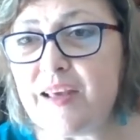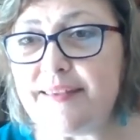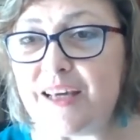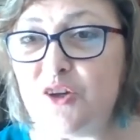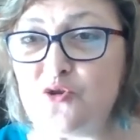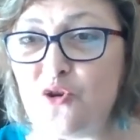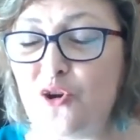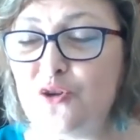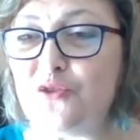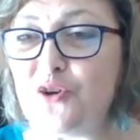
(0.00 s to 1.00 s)
Thank you to
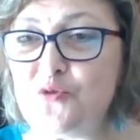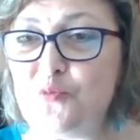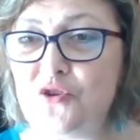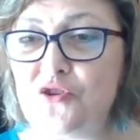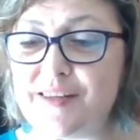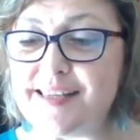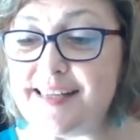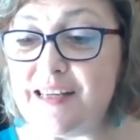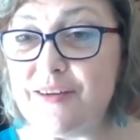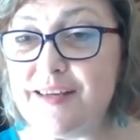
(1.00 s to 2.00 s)
all who contributed to this
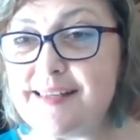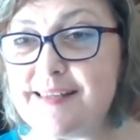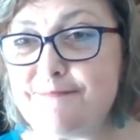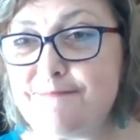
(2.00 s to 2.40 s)
series.